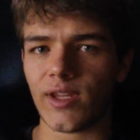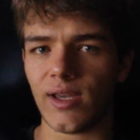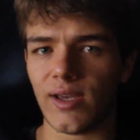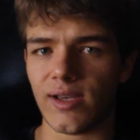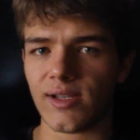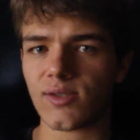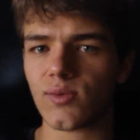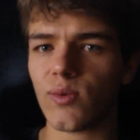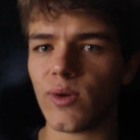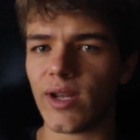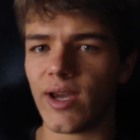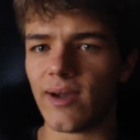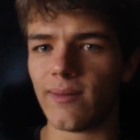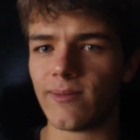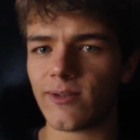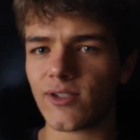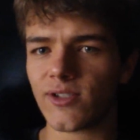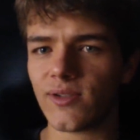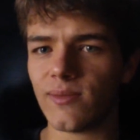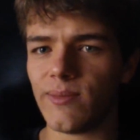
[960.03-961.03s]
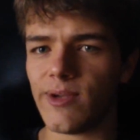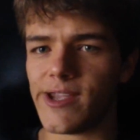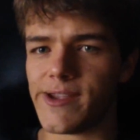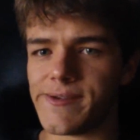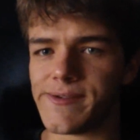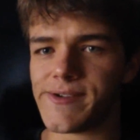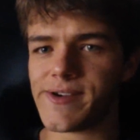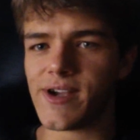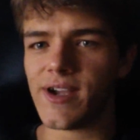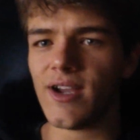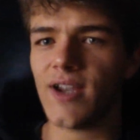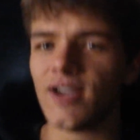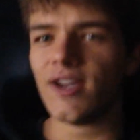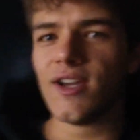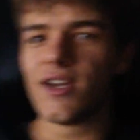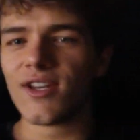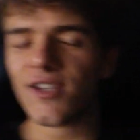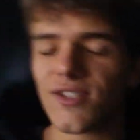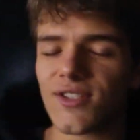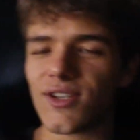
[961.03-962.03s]
That's what happened to me.
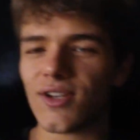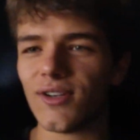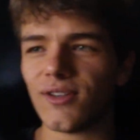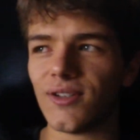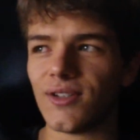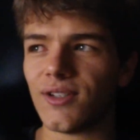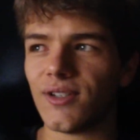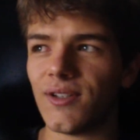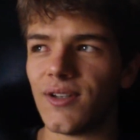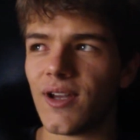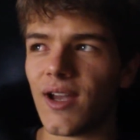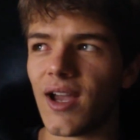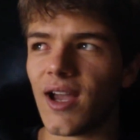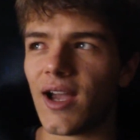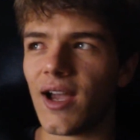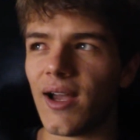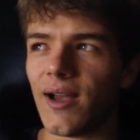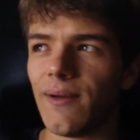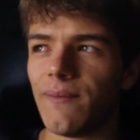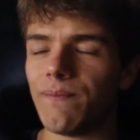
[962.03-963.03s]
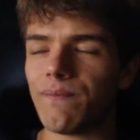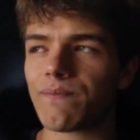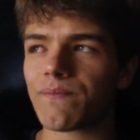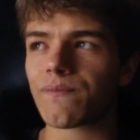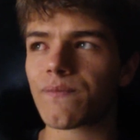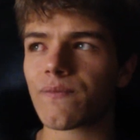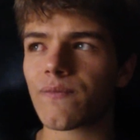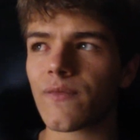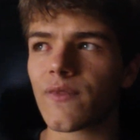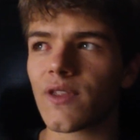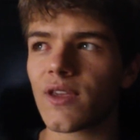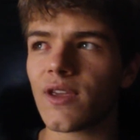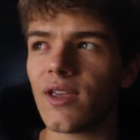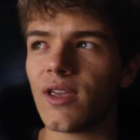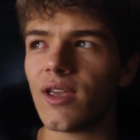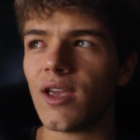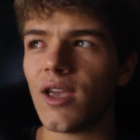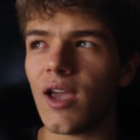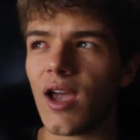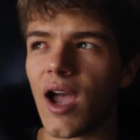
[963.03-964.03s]
So
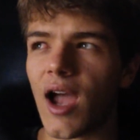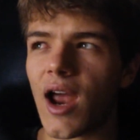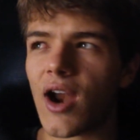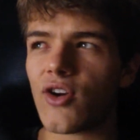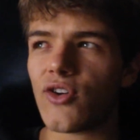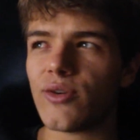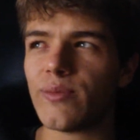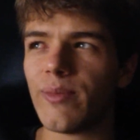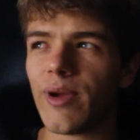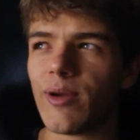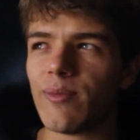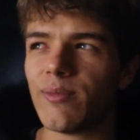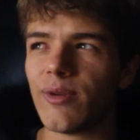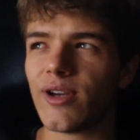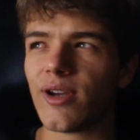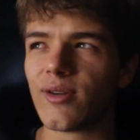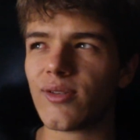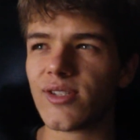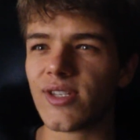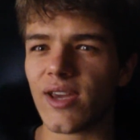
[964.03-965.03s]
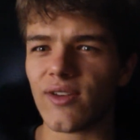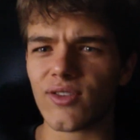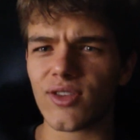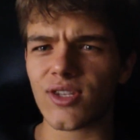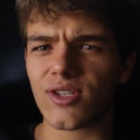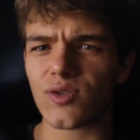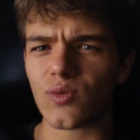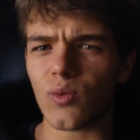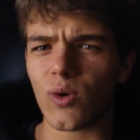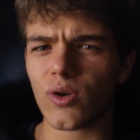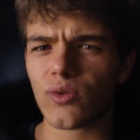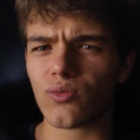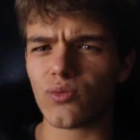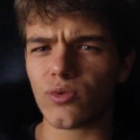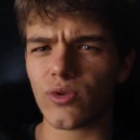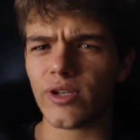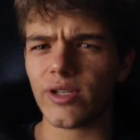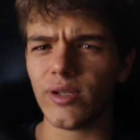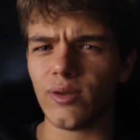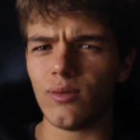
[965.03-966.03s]
I remember I was having this one
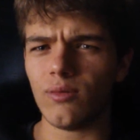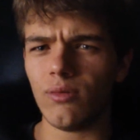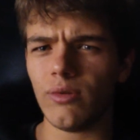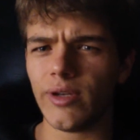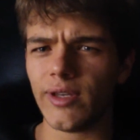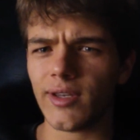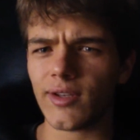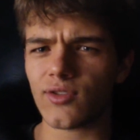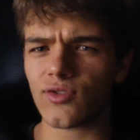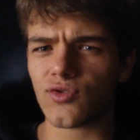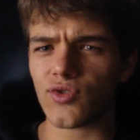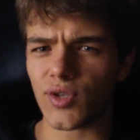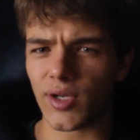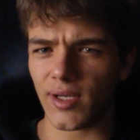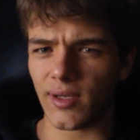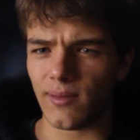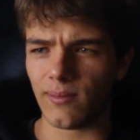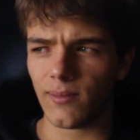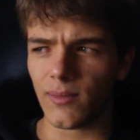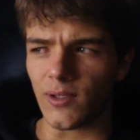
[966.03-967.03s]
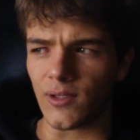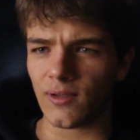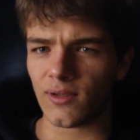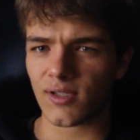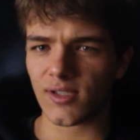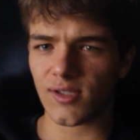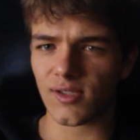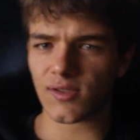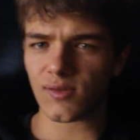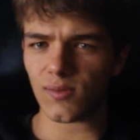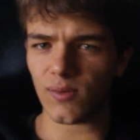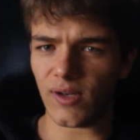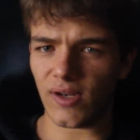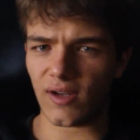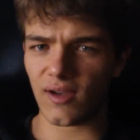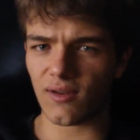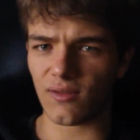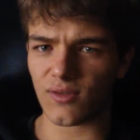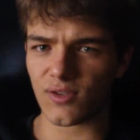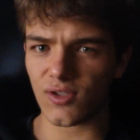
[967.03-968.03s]
really weird dream. This is when
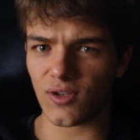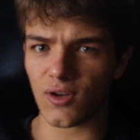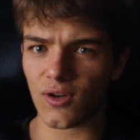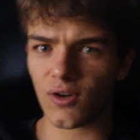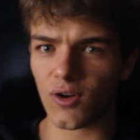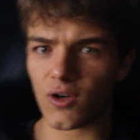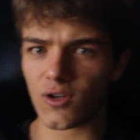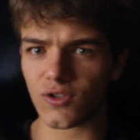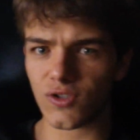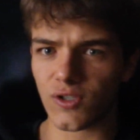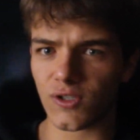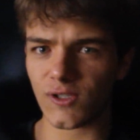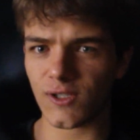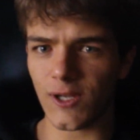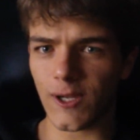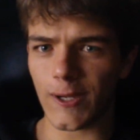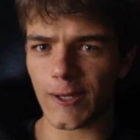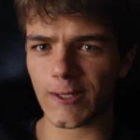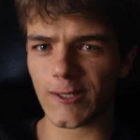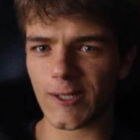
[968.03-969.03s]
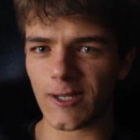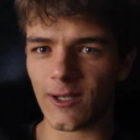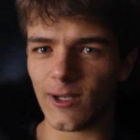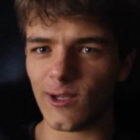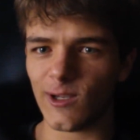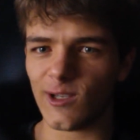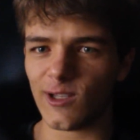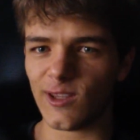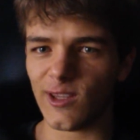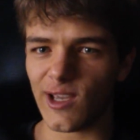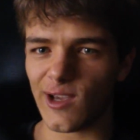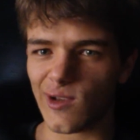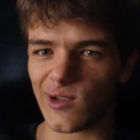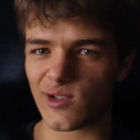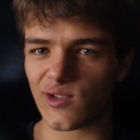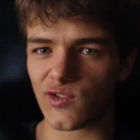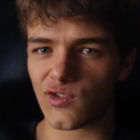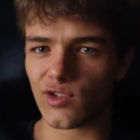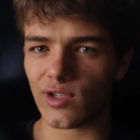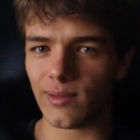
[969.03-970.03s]
I was not conscious yet, that I
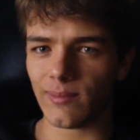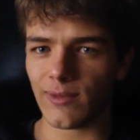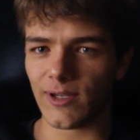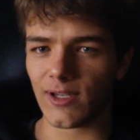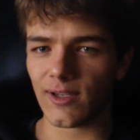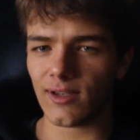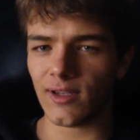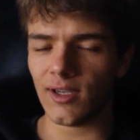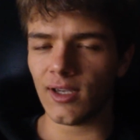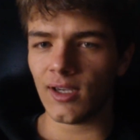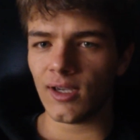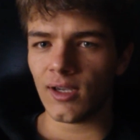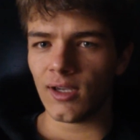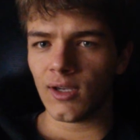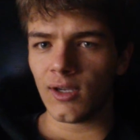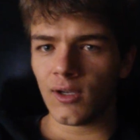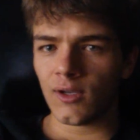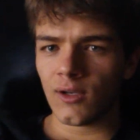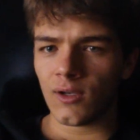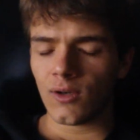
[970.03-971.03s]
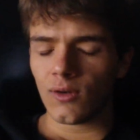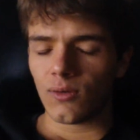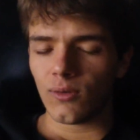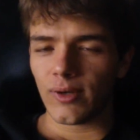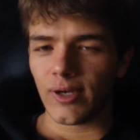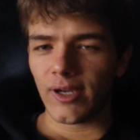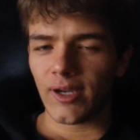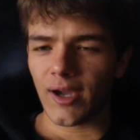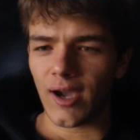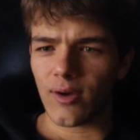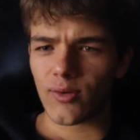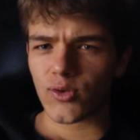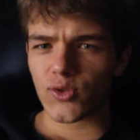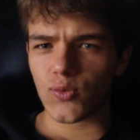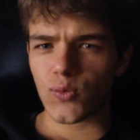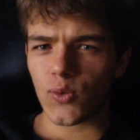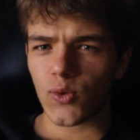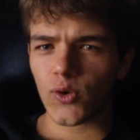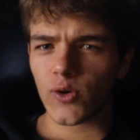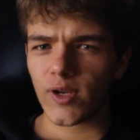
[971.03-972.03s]
was dreaming, where I
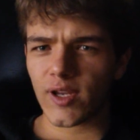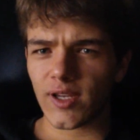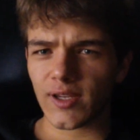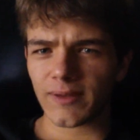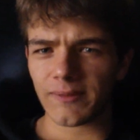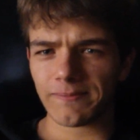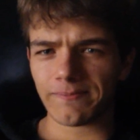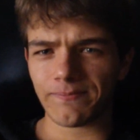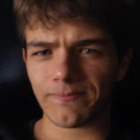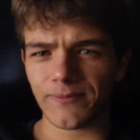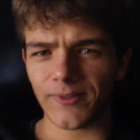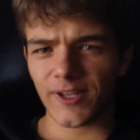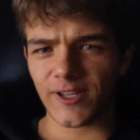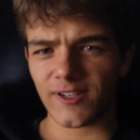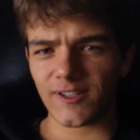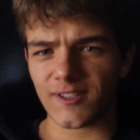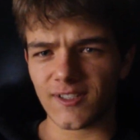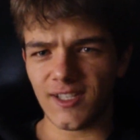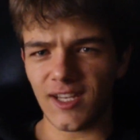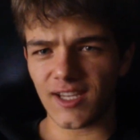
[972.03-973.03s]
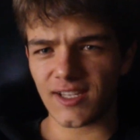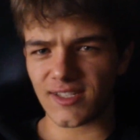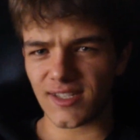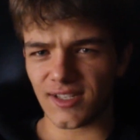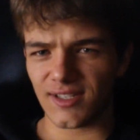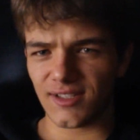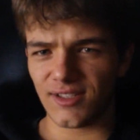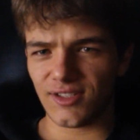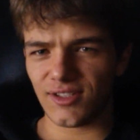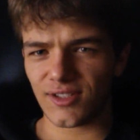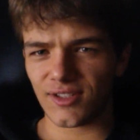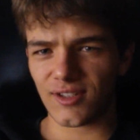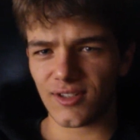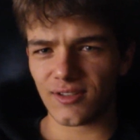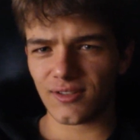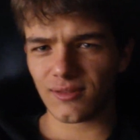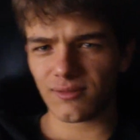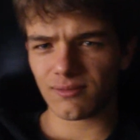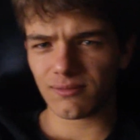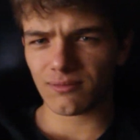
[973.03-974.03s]
was walking in a desert, you
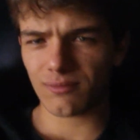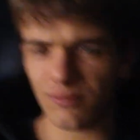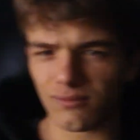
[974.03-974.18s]
know,